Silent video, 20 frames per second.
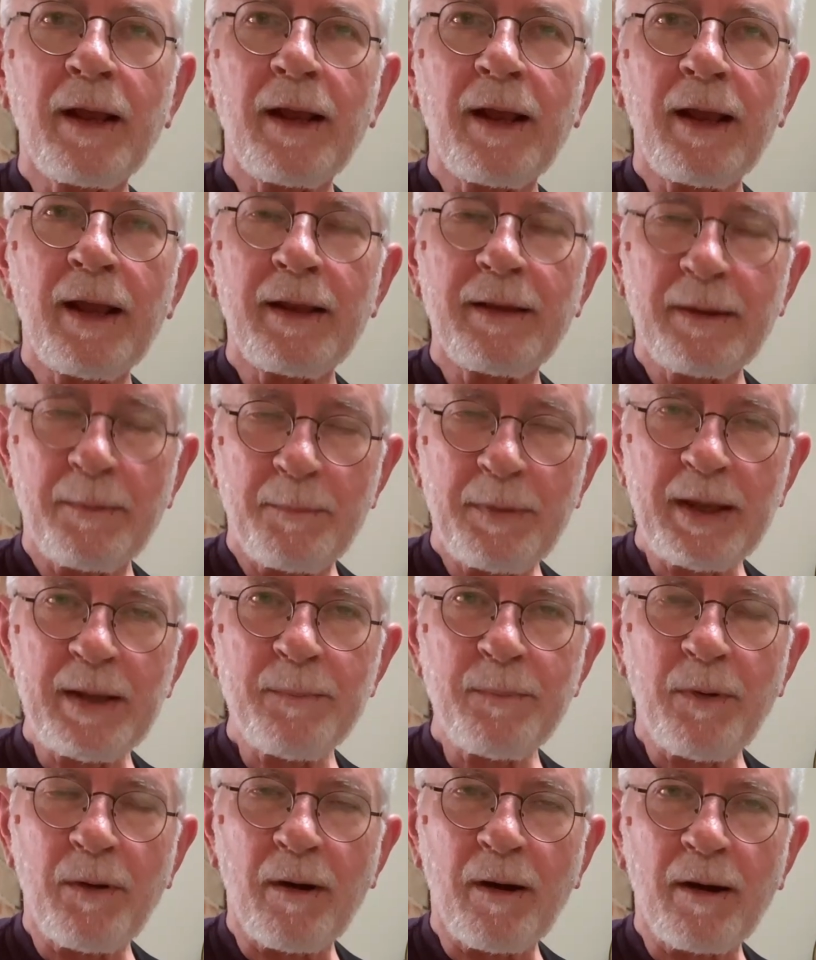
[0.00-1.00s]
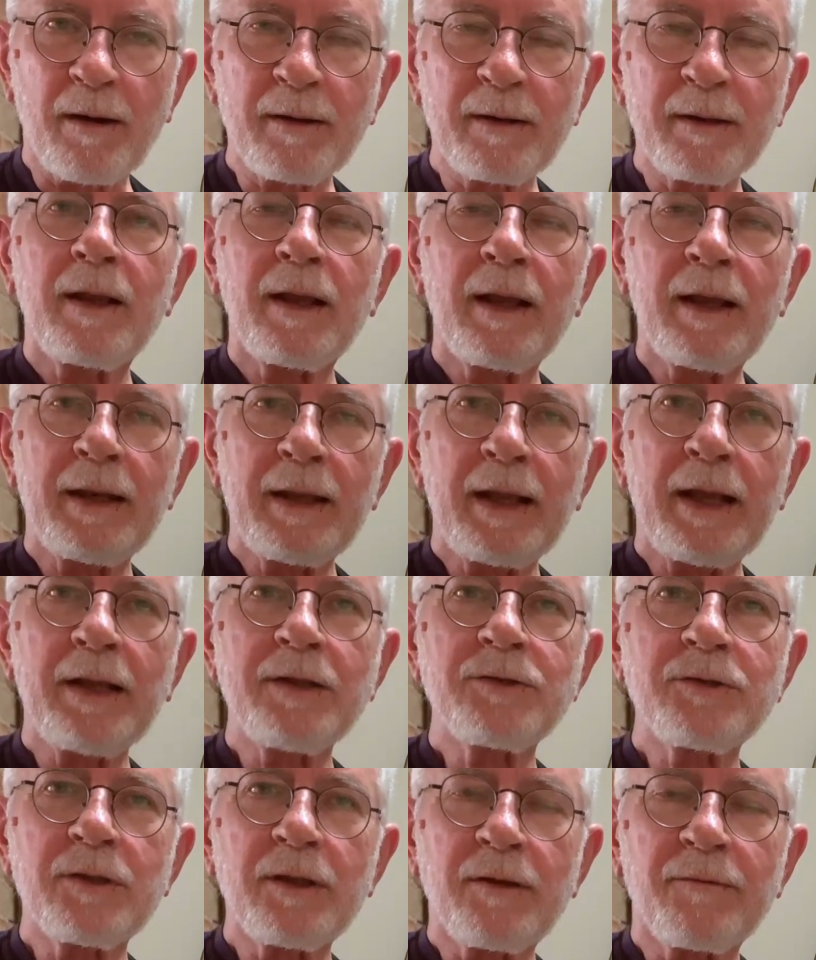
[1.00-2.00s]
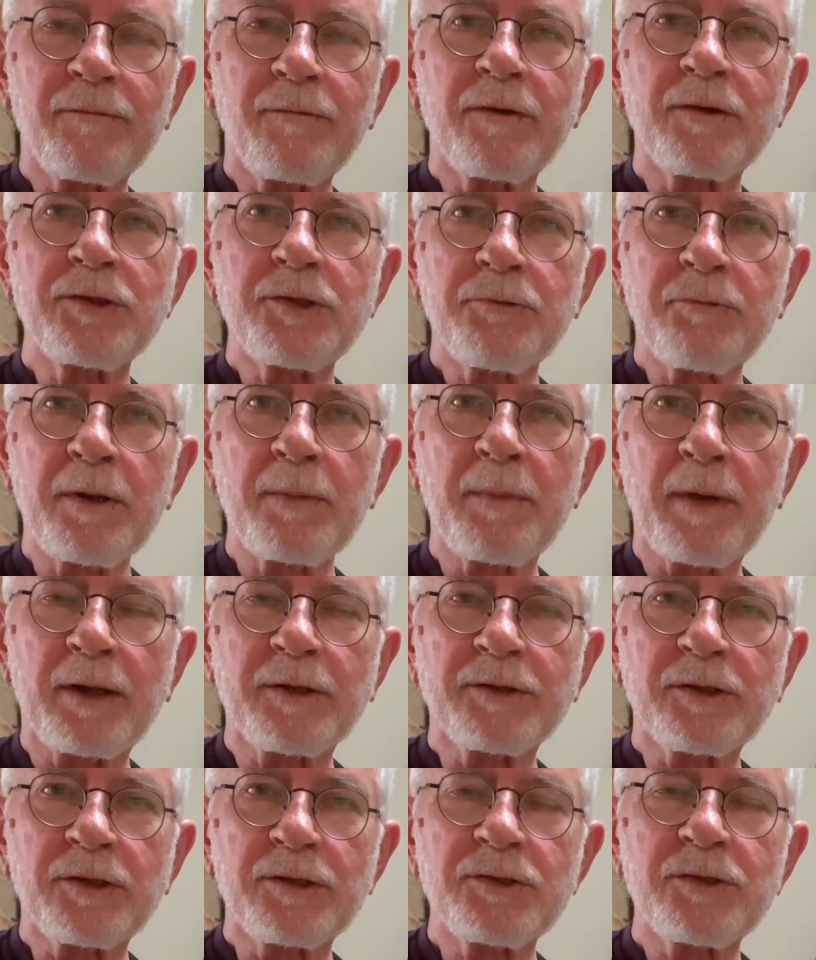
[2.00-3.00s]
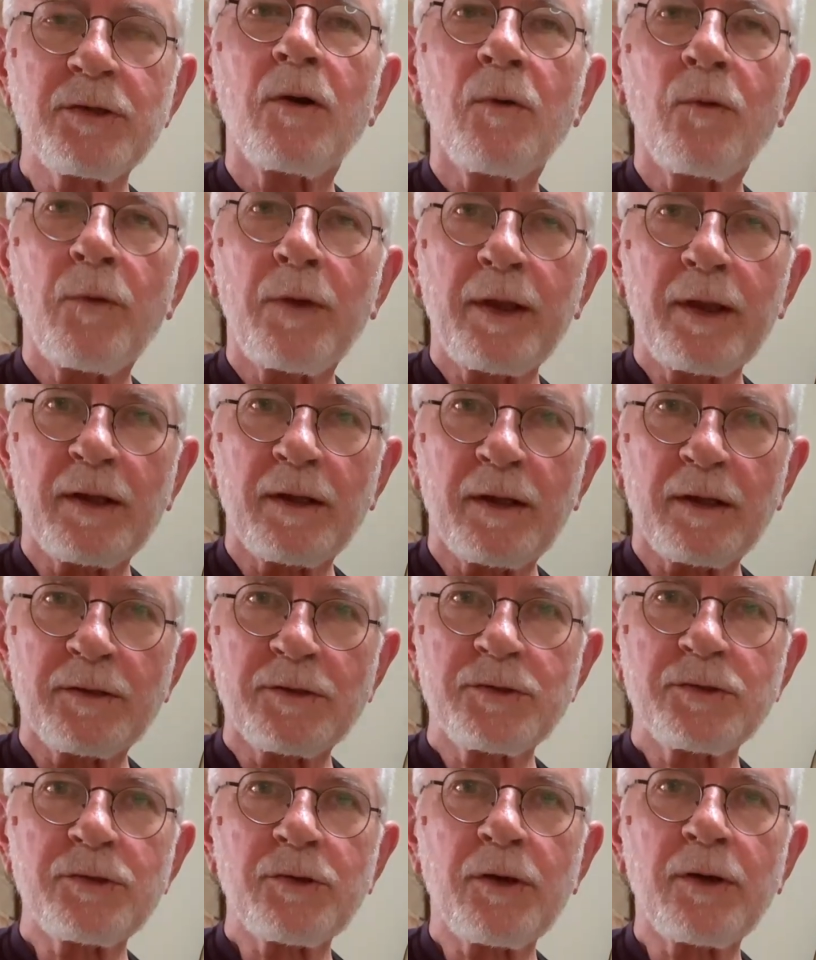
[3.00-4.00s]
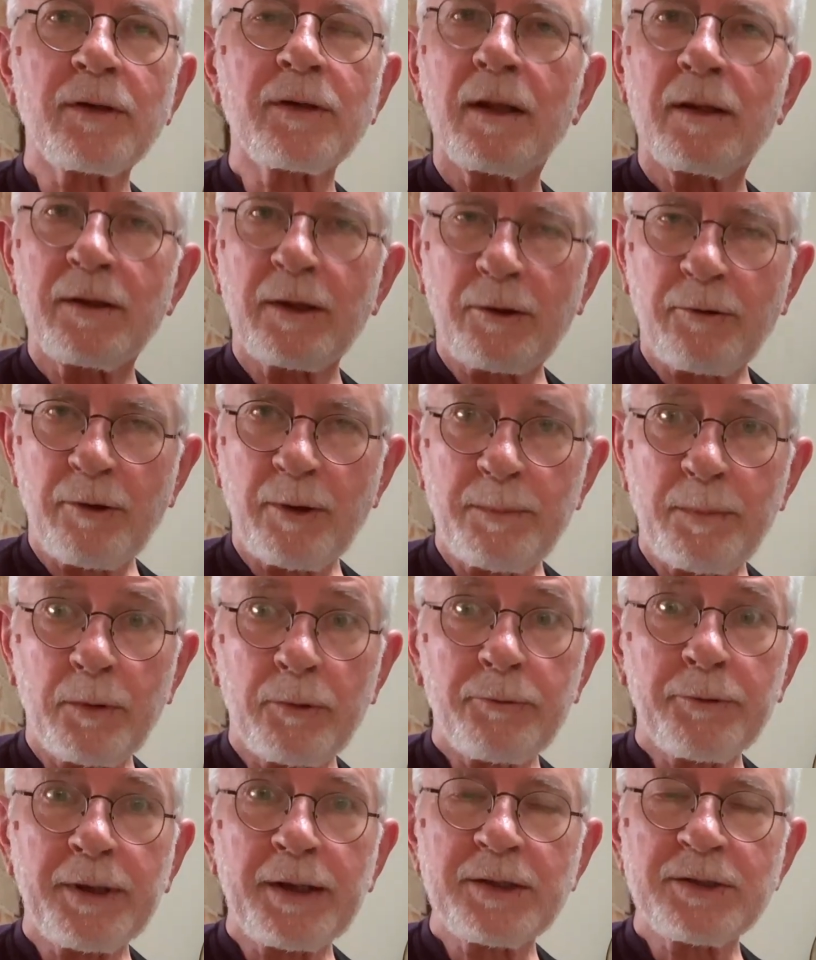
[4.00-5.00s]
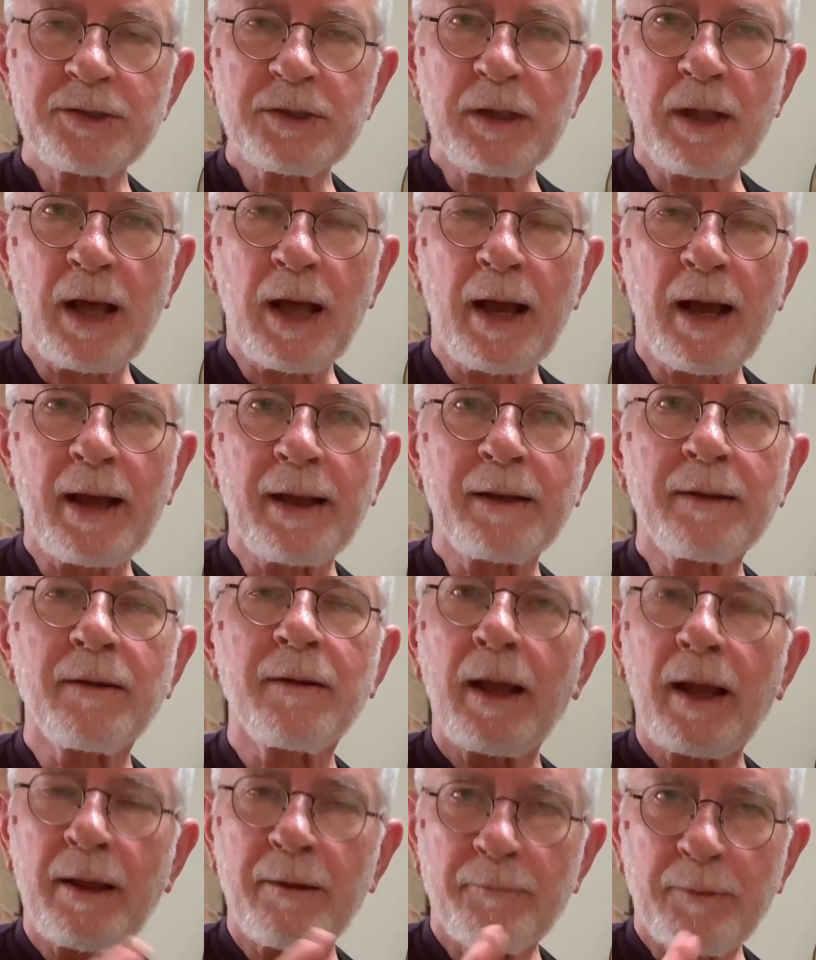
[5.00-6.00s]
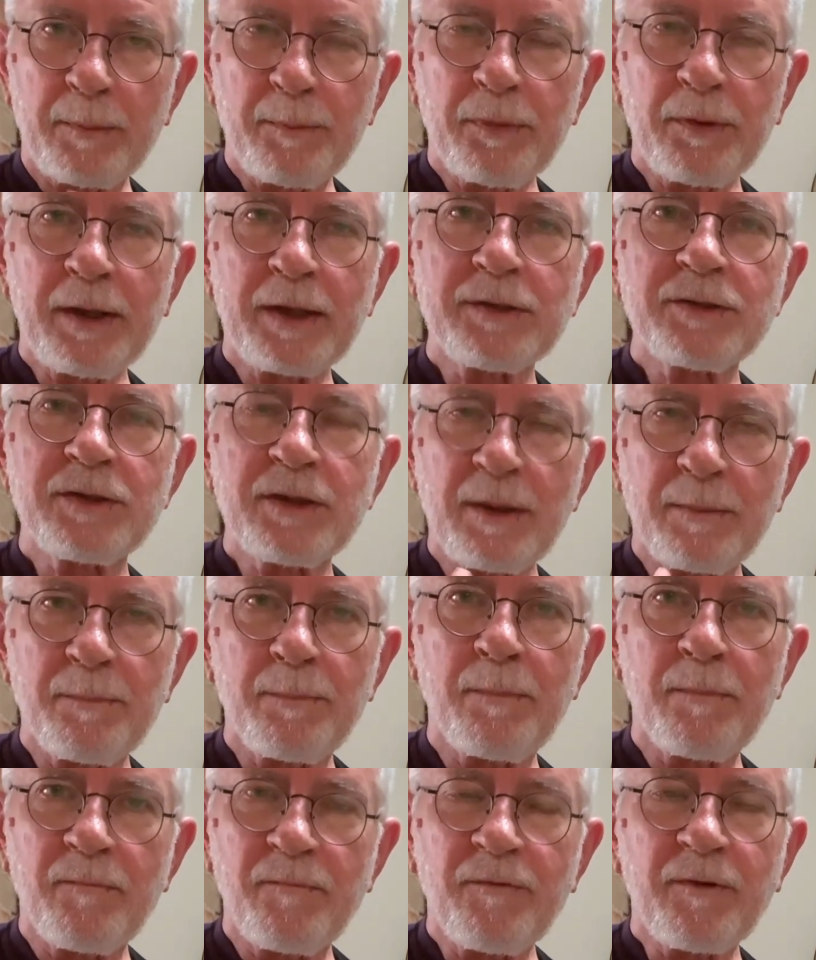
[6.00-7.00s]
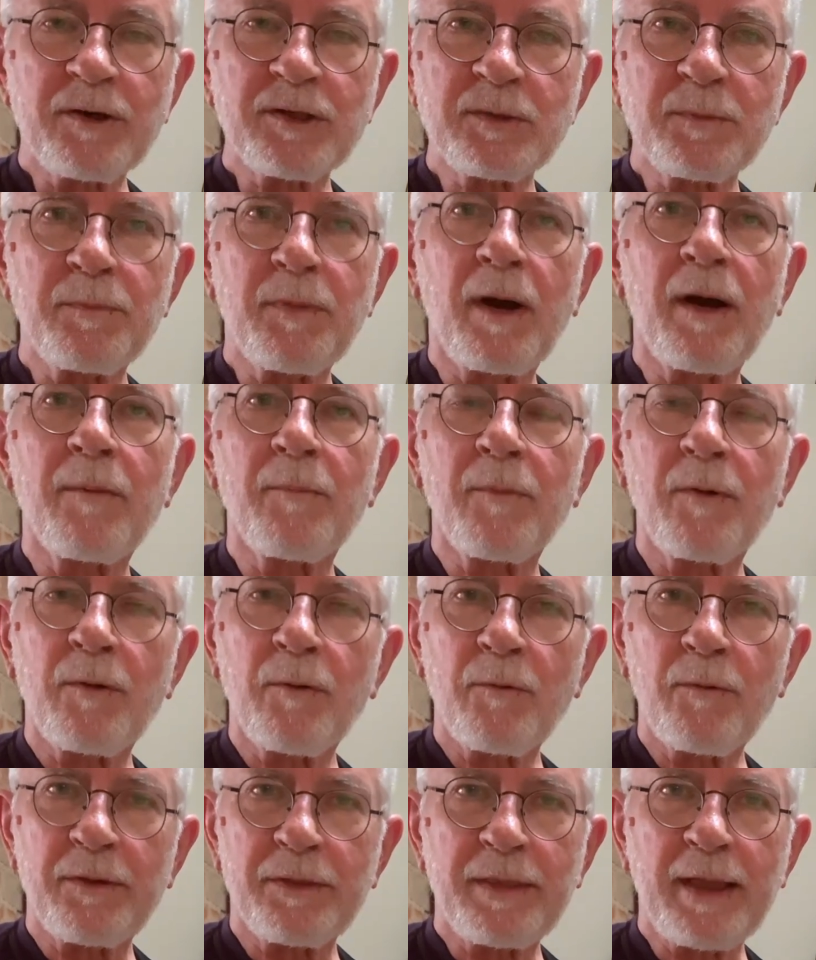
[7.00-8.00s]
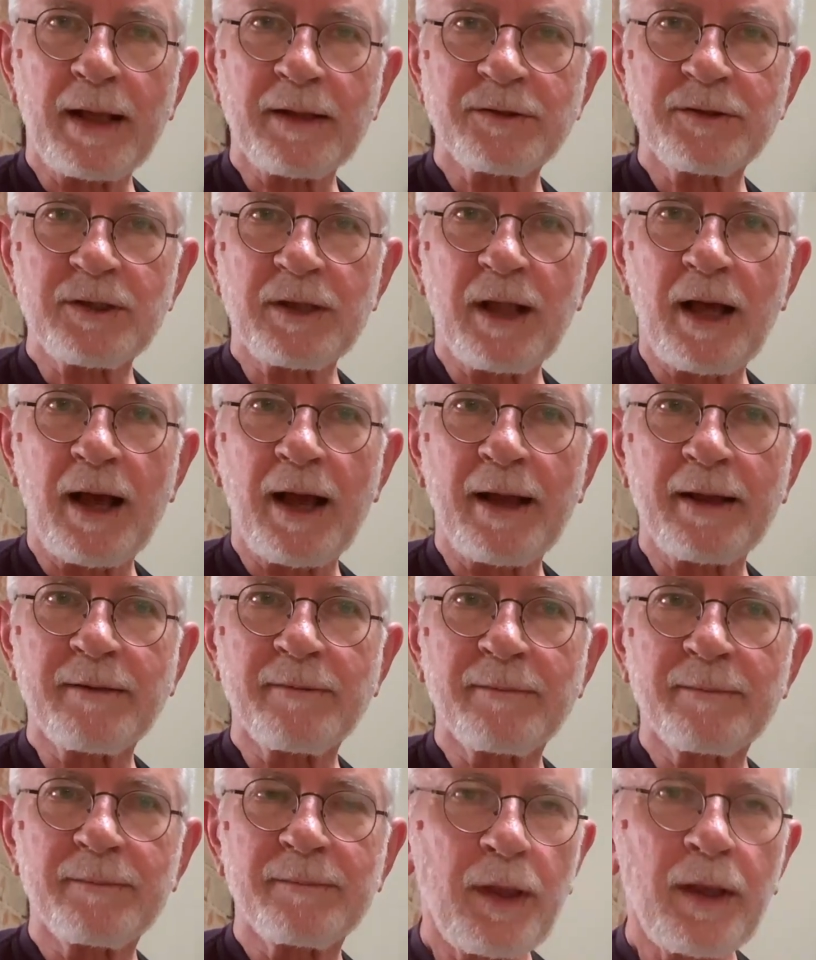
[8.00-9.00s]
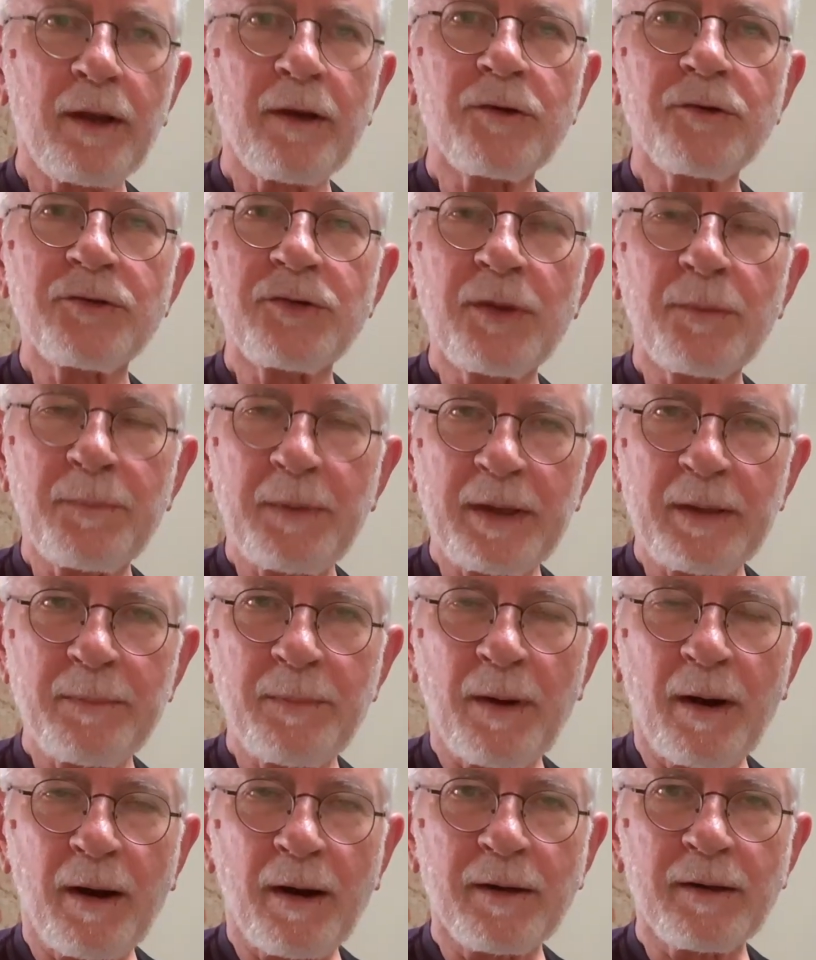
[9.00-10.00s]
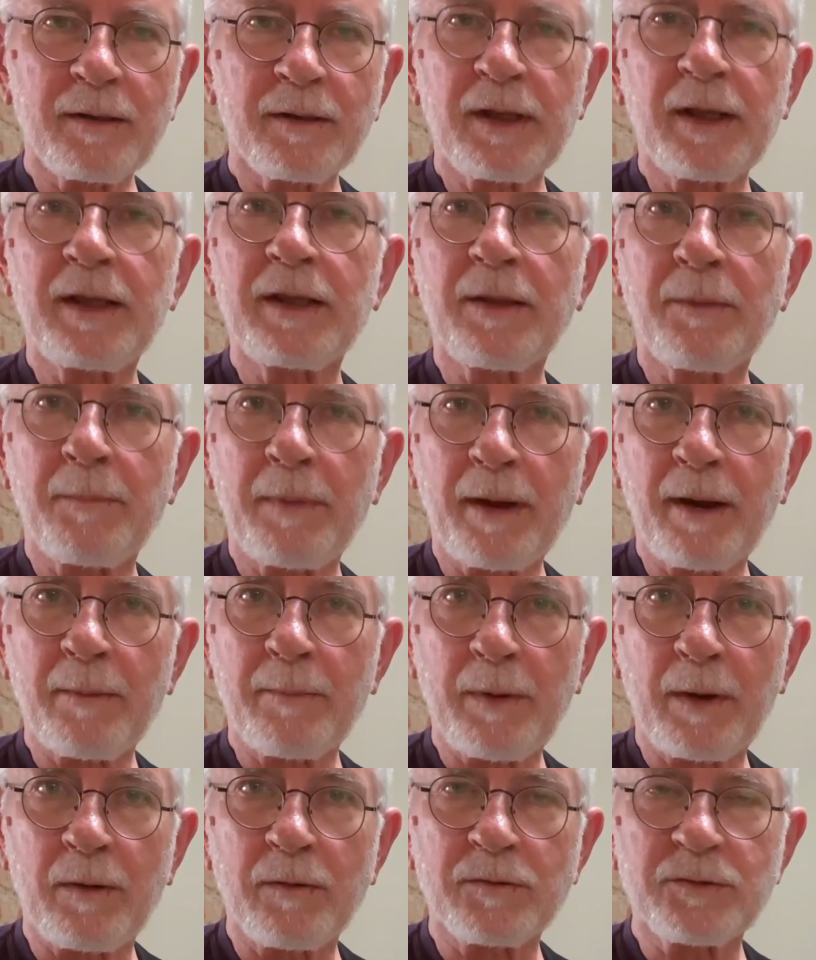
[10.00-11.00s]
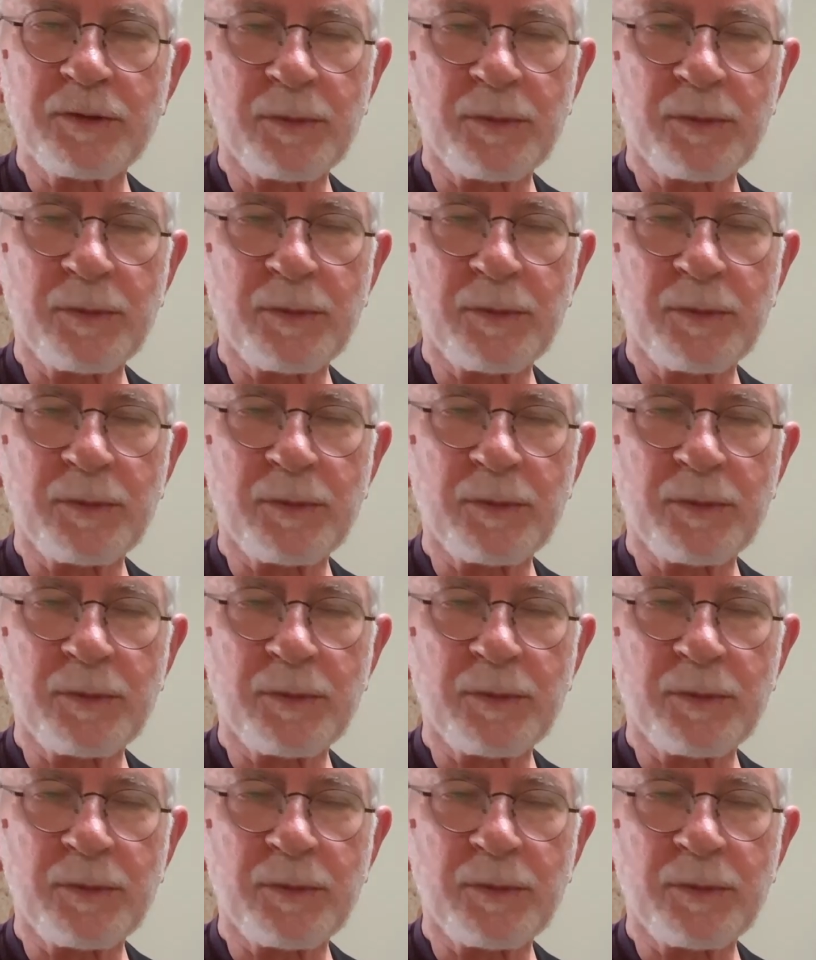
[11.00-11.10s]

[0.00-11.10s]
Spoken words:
In the B part, in each of the first 3 measures, we can insert the Cripple Creek slide and replace the first bum with that slide. Here's the B part in the bare bones